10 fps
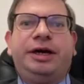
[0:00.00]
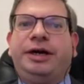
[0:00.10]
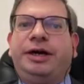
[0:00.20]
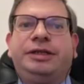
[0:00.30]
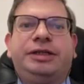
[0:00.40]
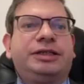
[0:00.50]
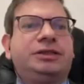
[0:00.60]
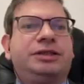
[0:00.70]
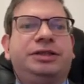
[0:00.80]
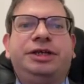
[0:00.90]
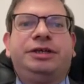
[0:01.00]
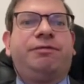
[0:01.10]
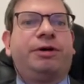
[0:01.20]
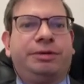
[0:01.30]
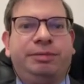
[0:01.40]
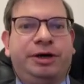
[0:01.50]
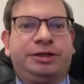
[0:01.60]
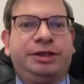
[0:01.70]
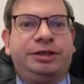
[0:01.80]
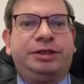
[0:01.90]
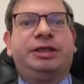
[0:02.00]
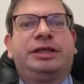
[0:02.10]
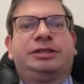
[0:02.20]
it doesn't need for the market, it doesn't